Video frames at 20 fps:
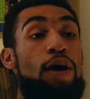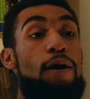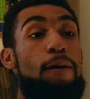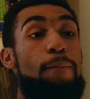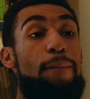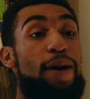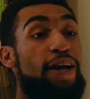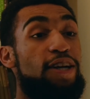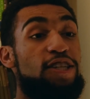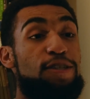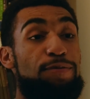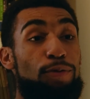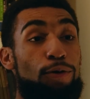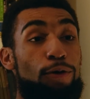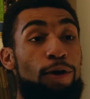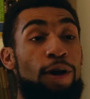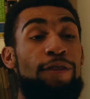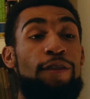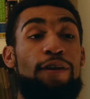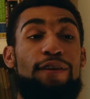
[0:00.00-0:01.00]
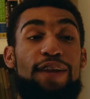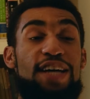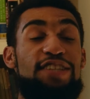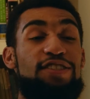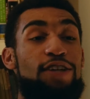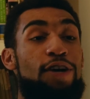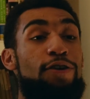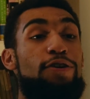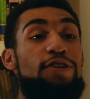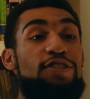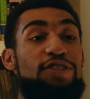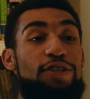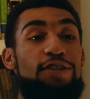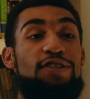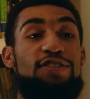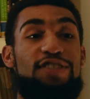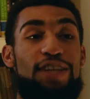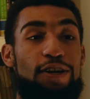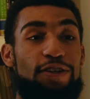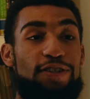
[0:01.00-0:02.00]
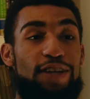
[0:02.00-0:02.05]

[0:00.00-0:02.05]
By exploring the less understood cell